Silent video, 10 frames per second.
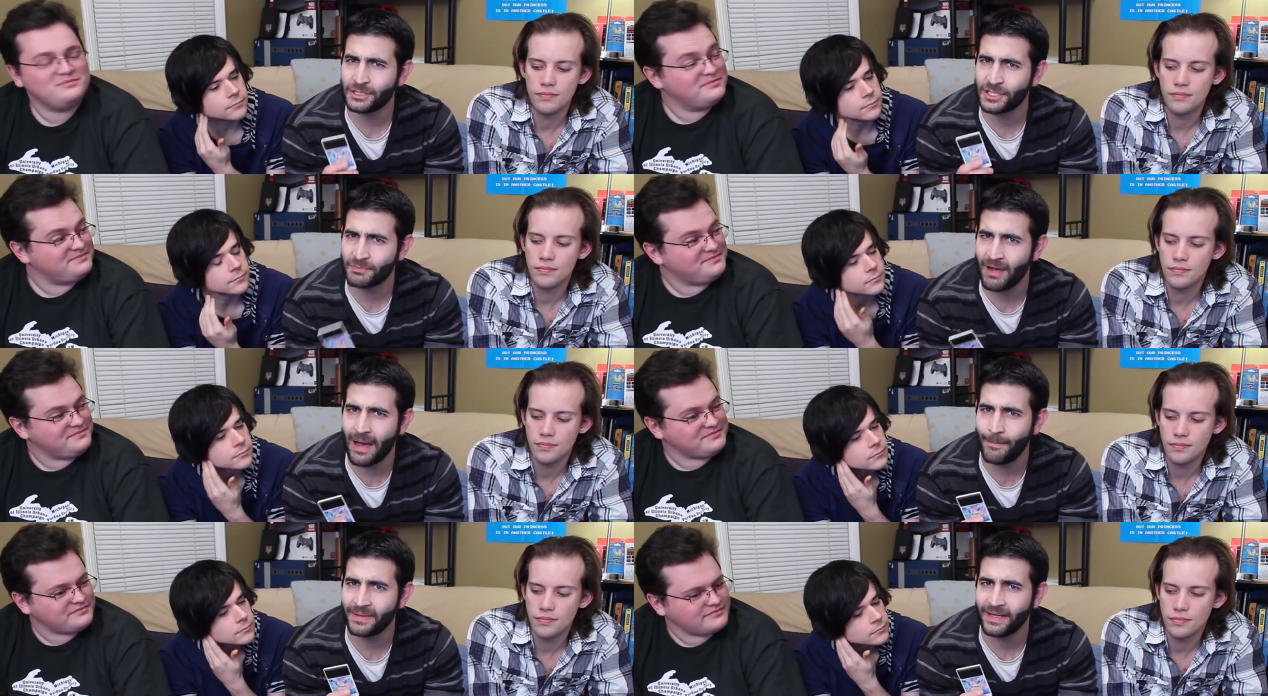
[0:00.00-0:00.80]

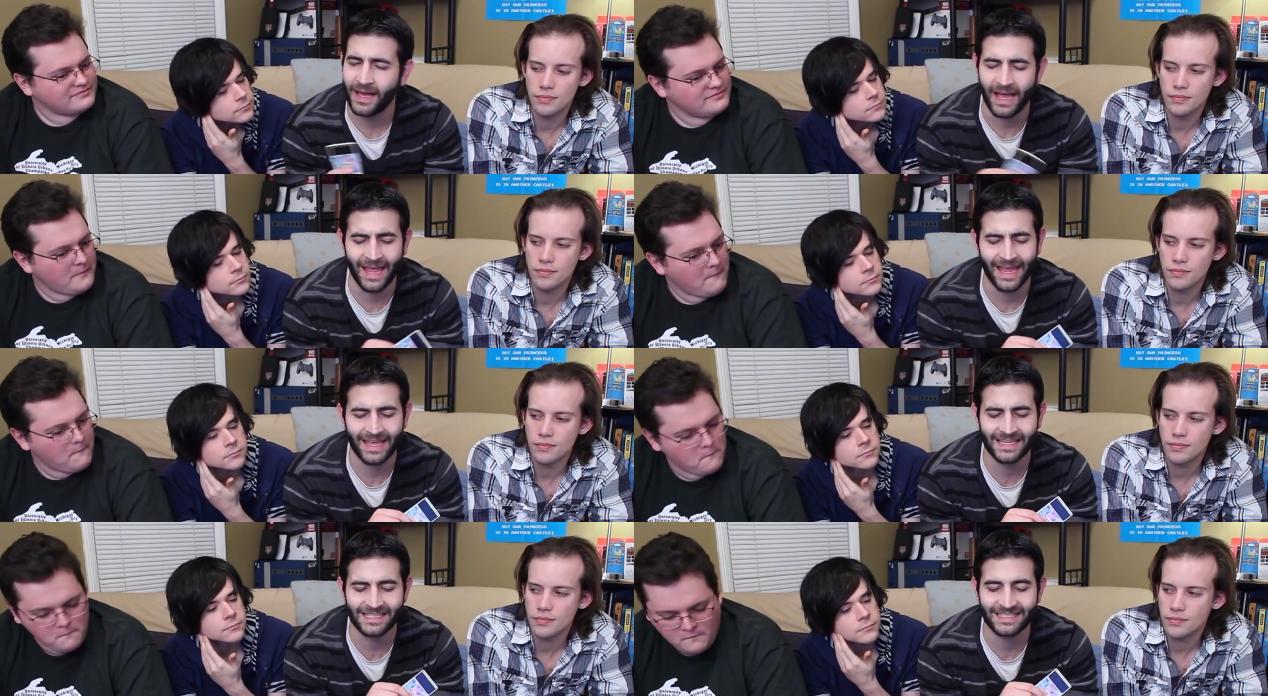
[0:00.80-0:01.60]
Speaker 1: shmup,
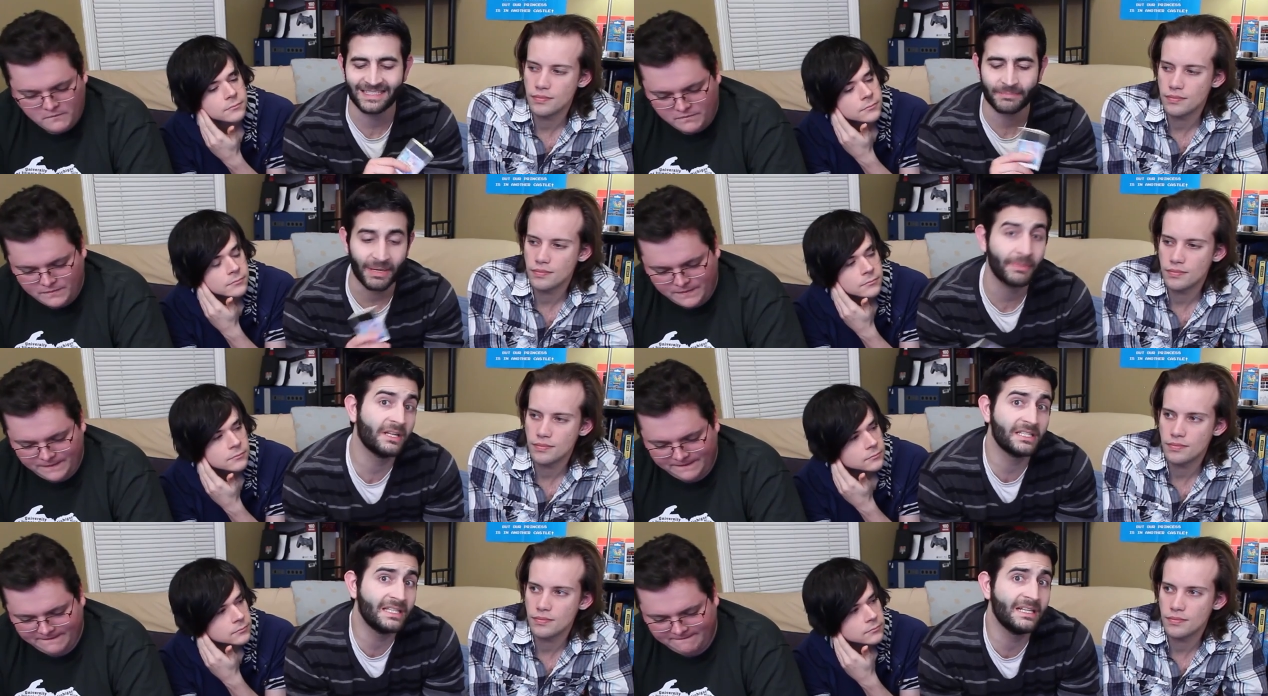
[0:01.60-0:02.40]
and but it
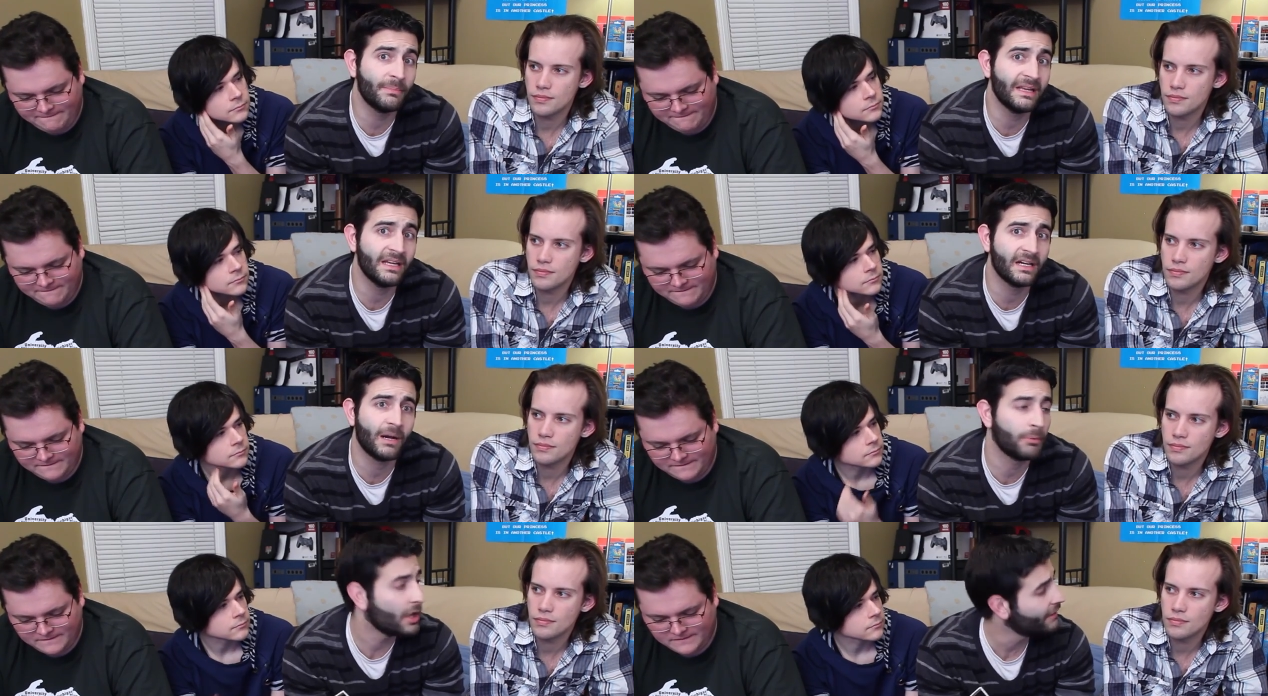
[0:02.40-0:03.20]
does need to be
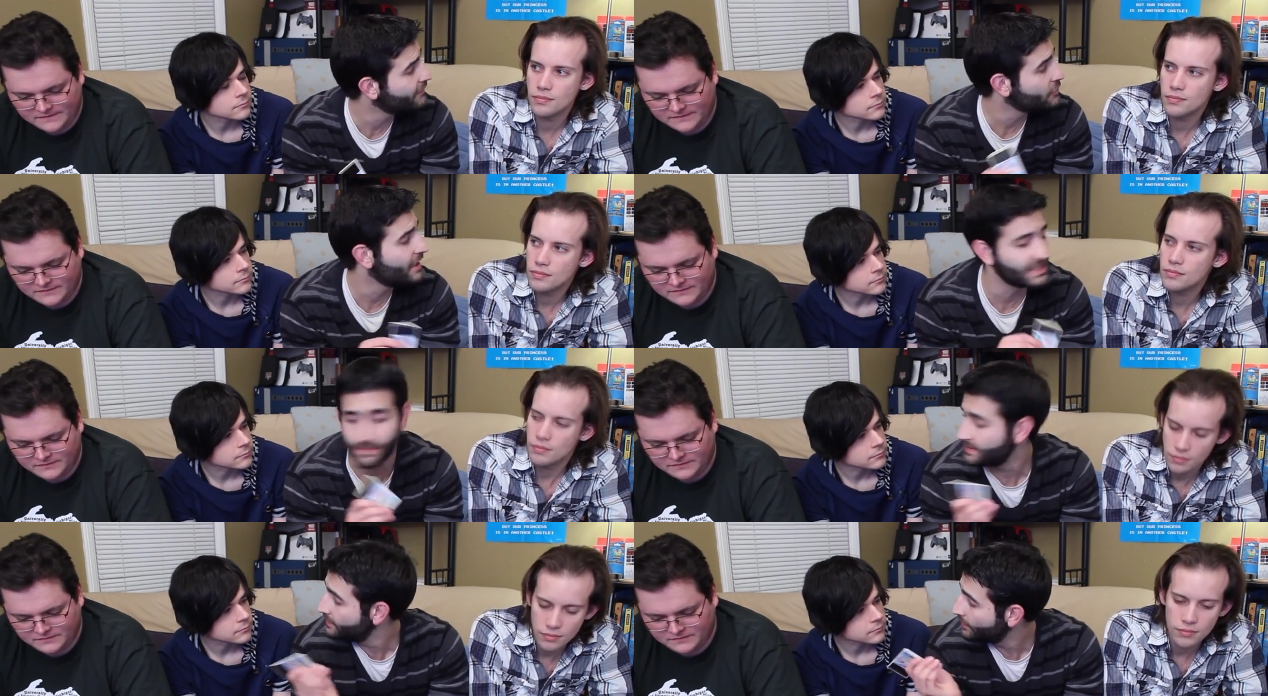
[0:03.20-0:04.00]
applauded for trying
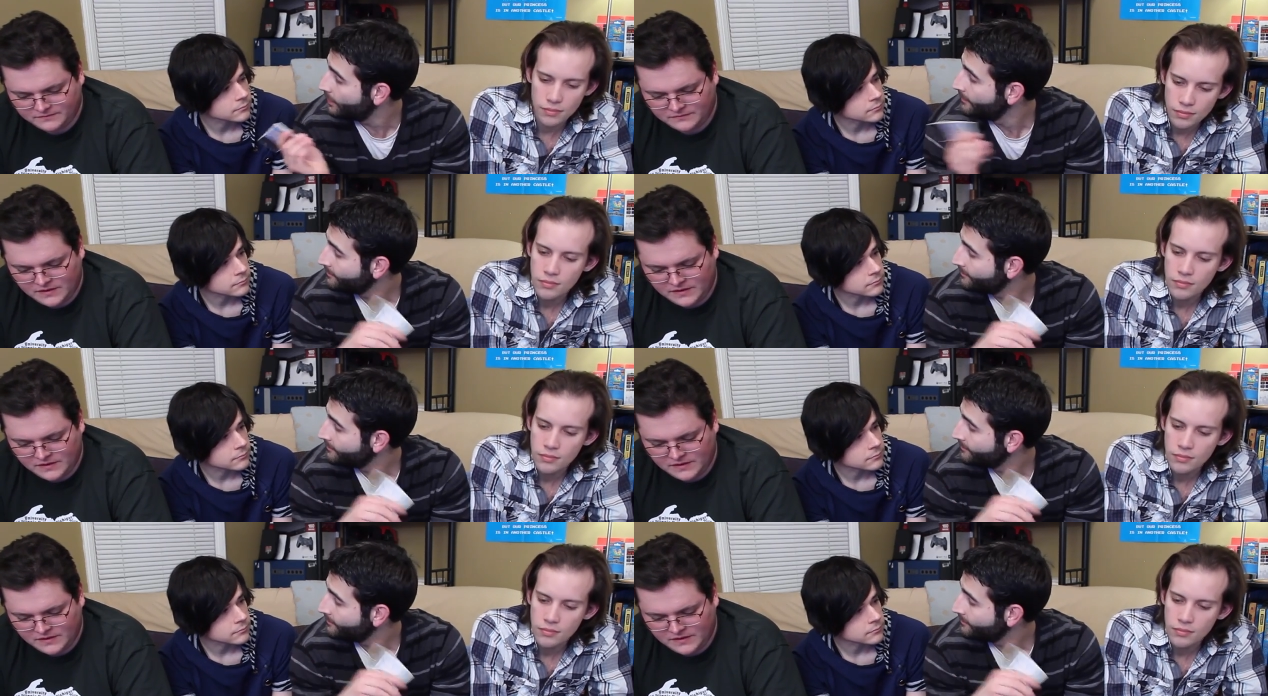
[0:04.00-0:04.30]
something new.